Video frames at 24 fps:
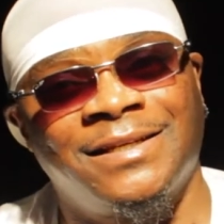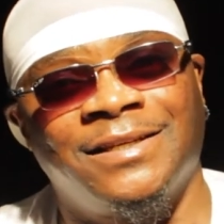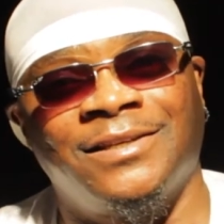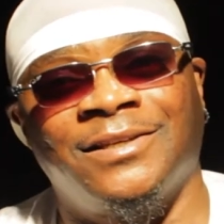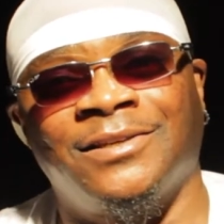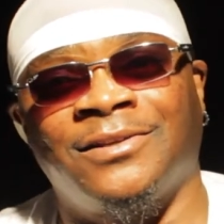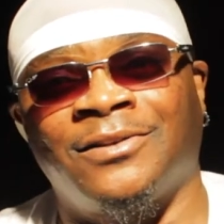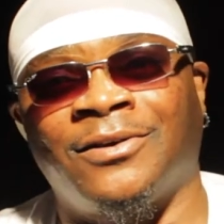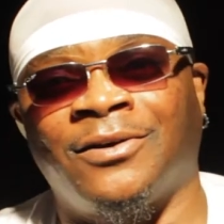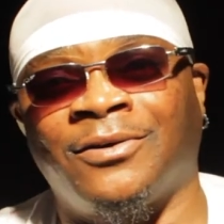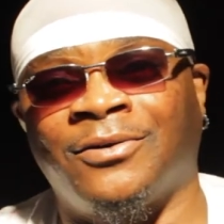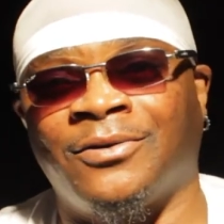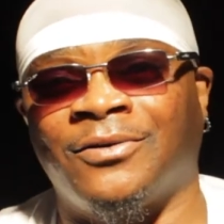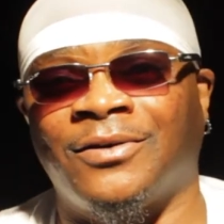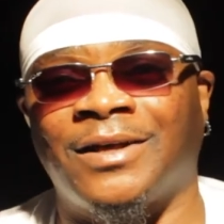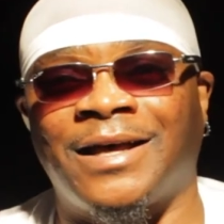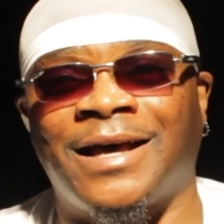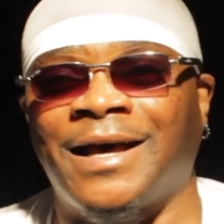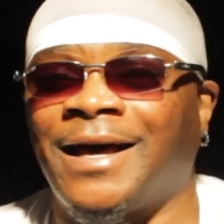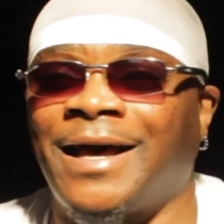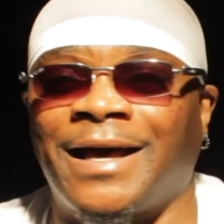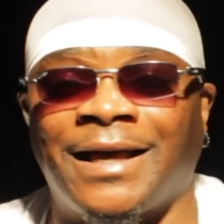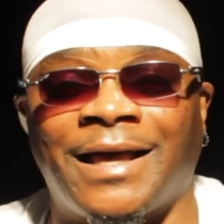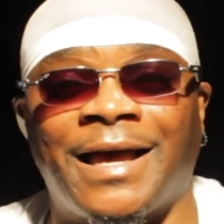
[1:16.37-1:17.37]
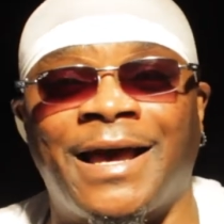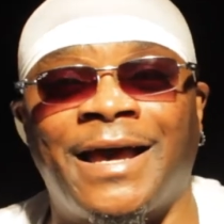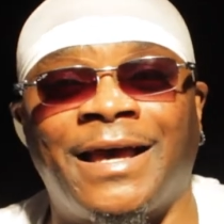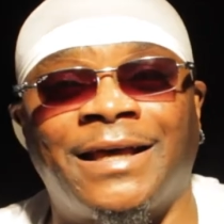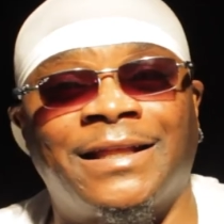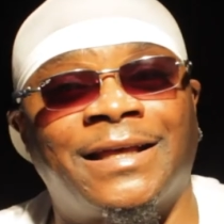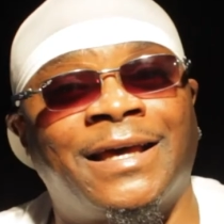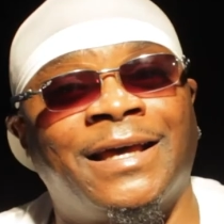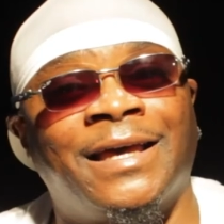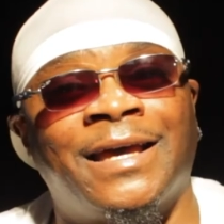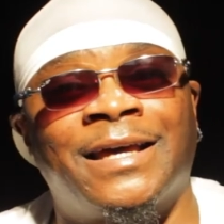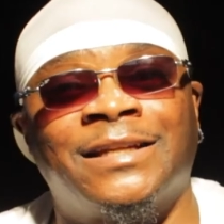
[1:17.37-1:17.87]
you know,
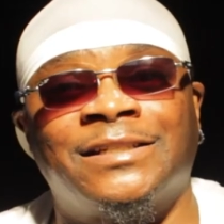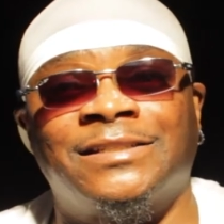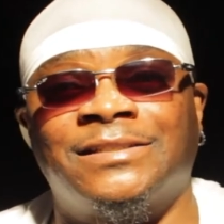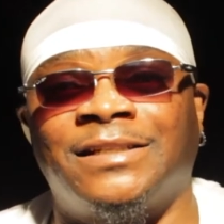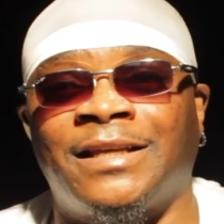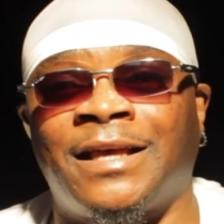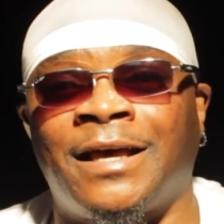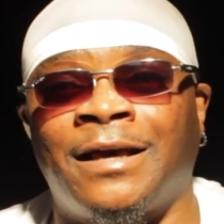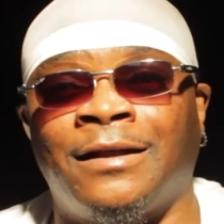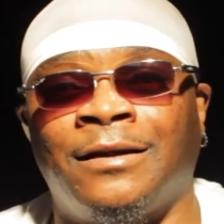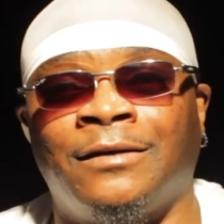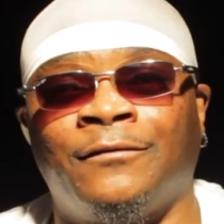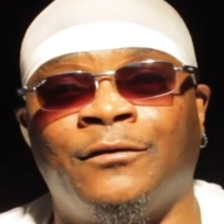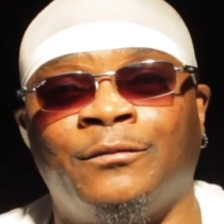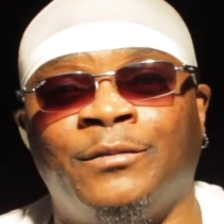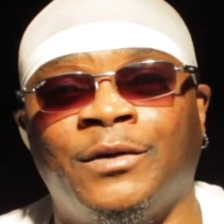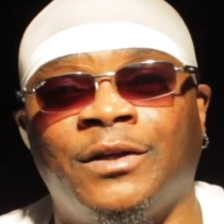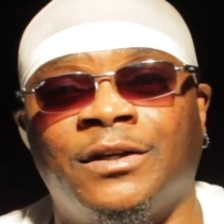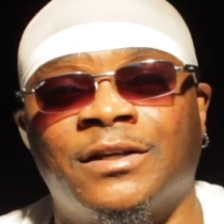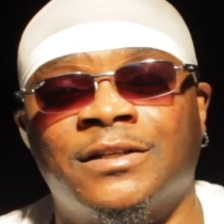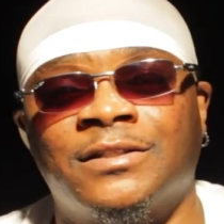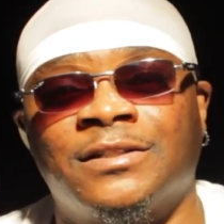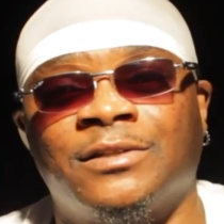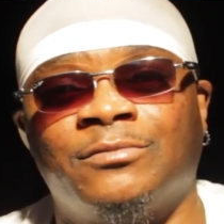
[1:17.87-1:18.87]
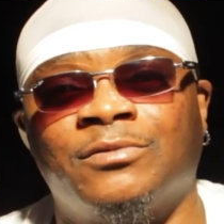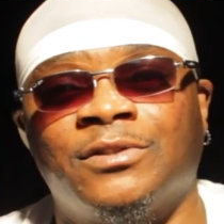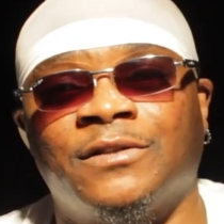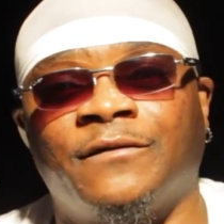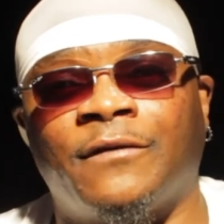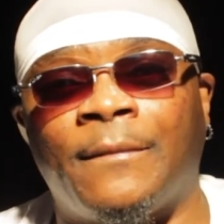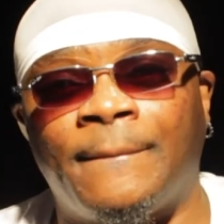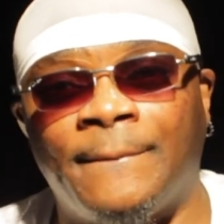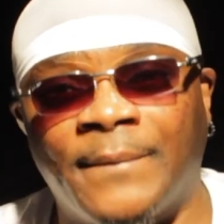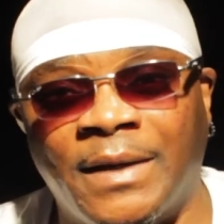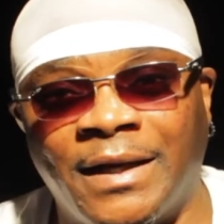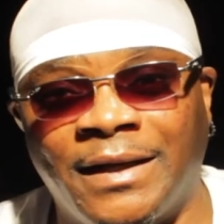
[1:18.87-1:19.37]
I, I, I got to stay out of it because it was
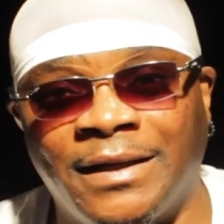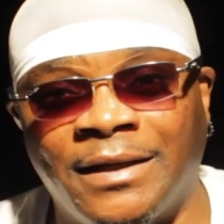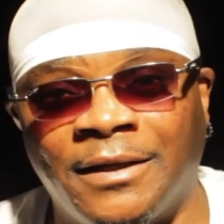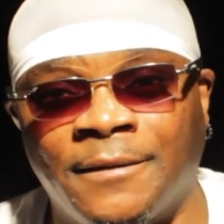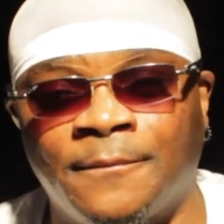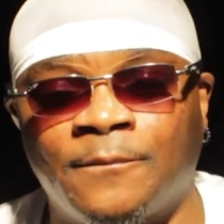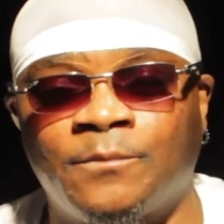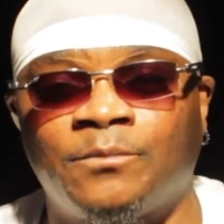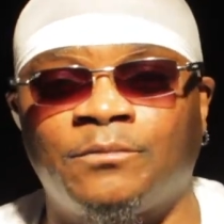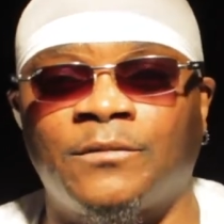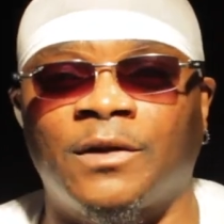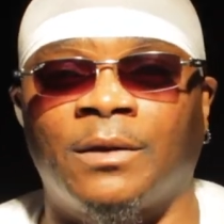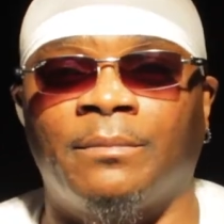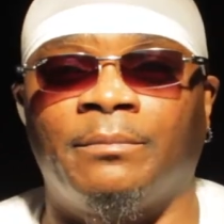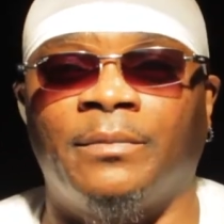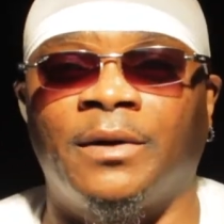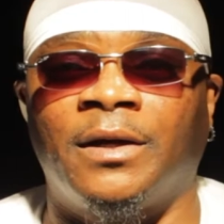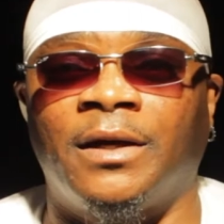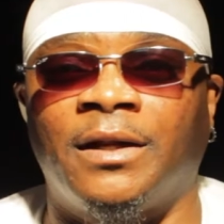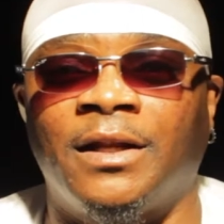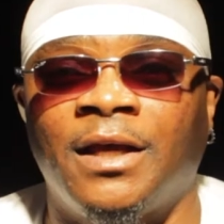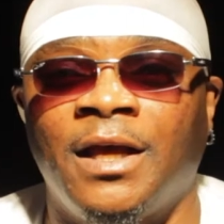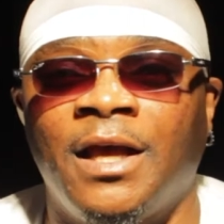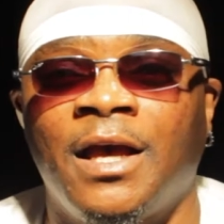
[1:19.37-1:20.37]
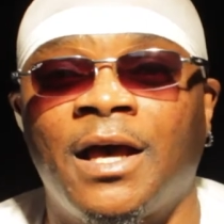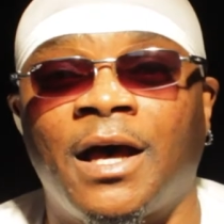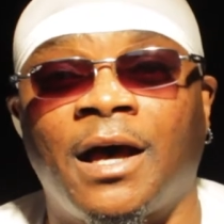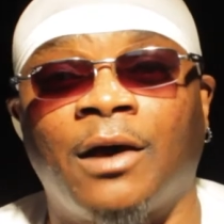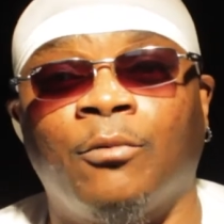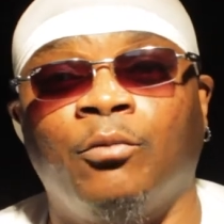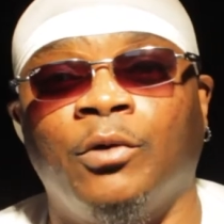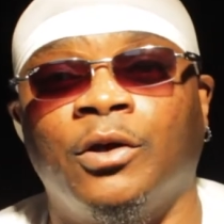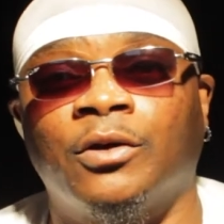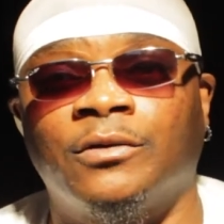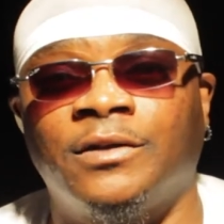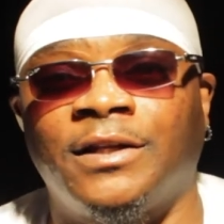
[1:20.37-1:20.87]
for money, but I
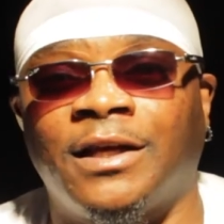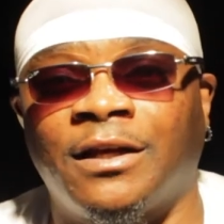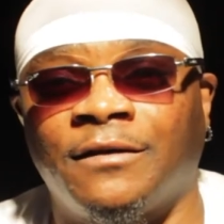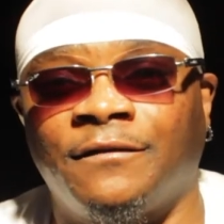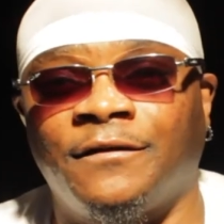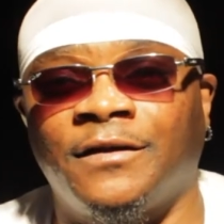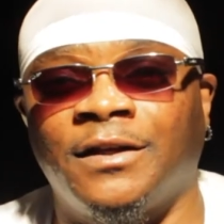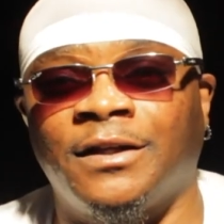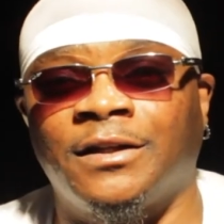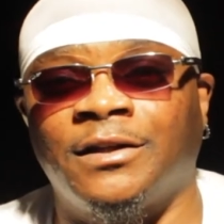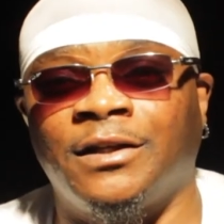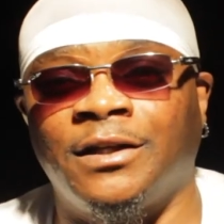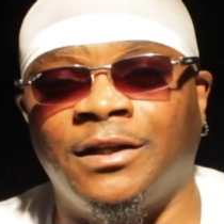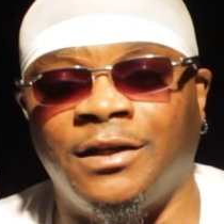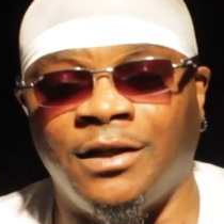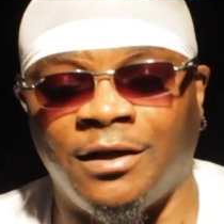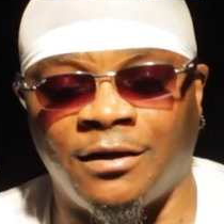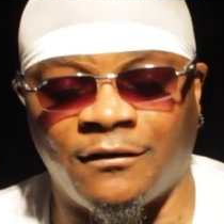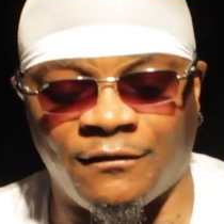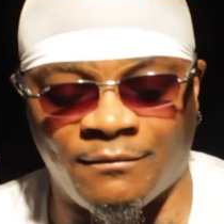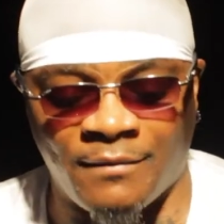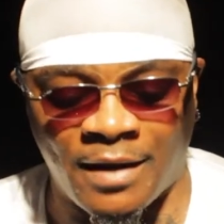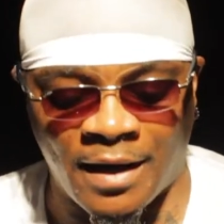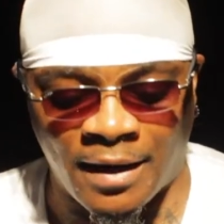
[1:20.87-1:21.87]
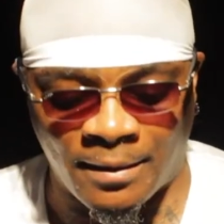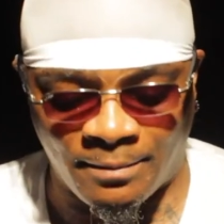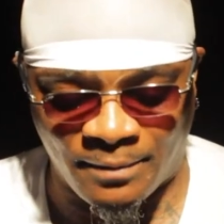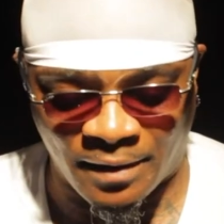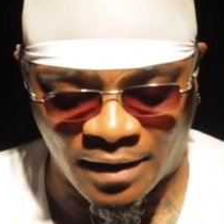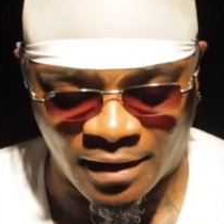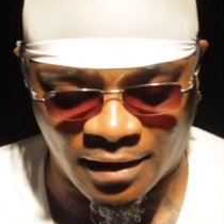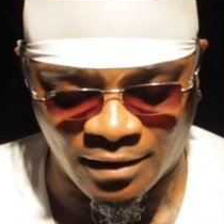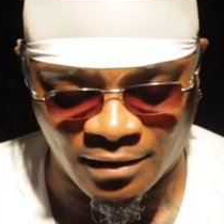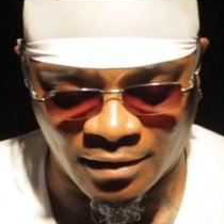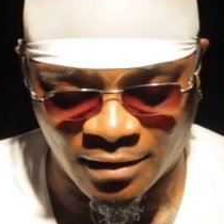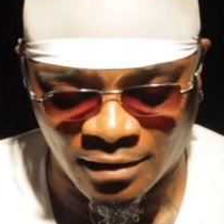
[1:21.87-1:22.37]
will definitely give my
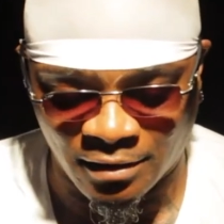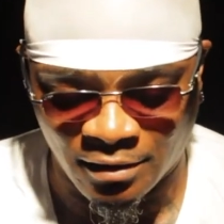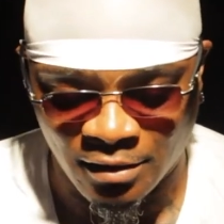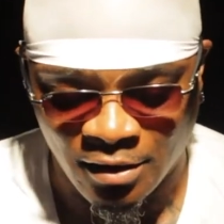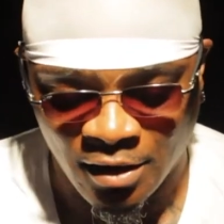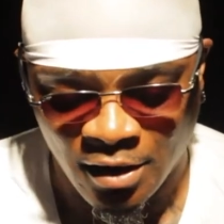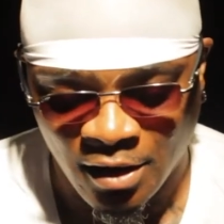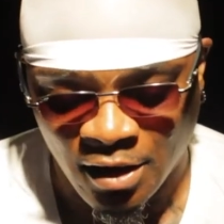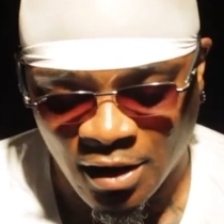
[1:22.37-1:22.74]
opinion.